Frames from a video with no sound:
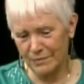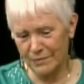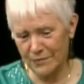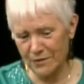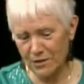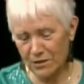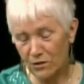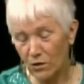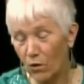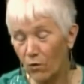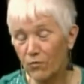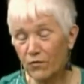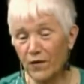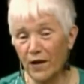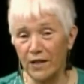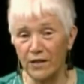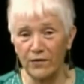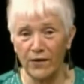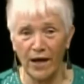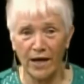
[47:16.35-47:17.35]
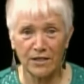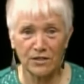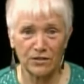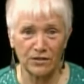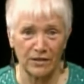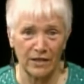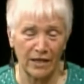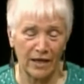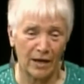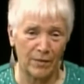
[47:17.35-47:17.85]
He said, no, Father,
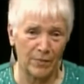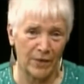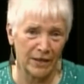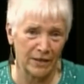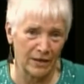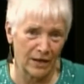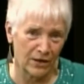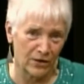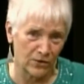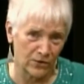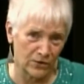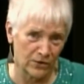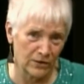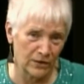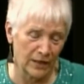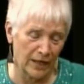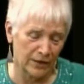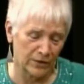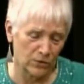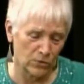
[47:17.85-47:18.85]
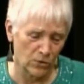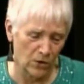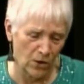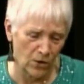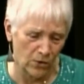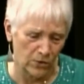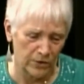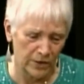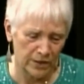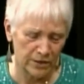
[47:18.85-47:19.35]
actually I met a girl on the
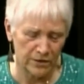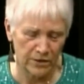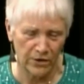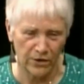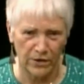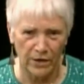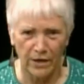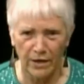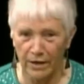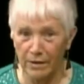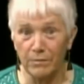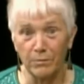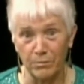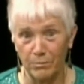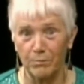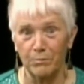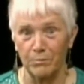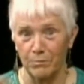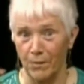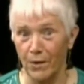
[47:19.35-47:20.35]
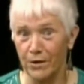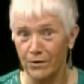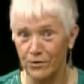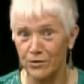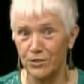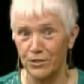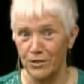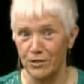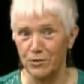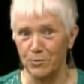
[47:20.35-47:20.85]
road. Her
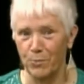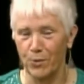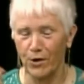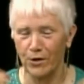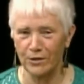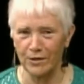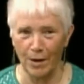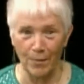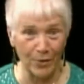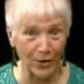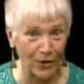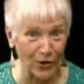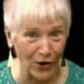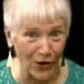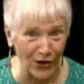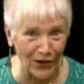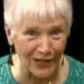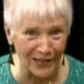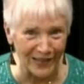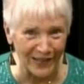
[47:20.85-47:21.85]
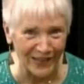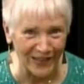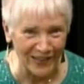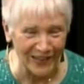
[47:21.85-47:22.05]
mother's ears perked up. A girl?